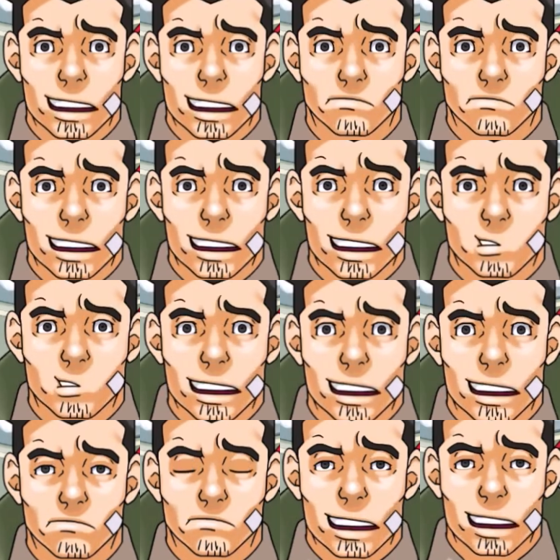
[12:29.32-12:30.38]
Miss Von
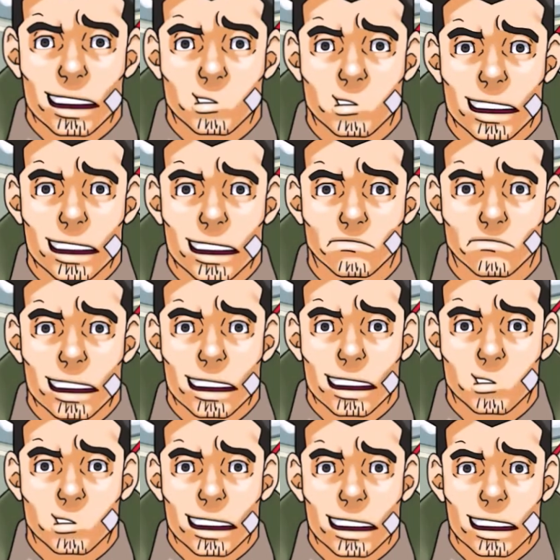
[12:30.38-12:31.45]
Karma told me to come down
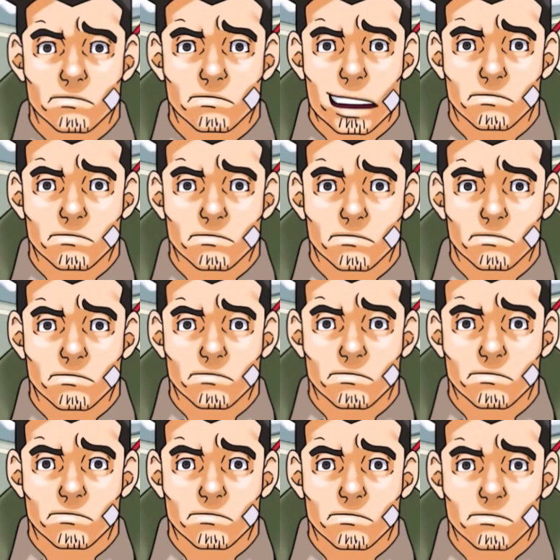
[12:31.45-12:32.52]
here and do this for her.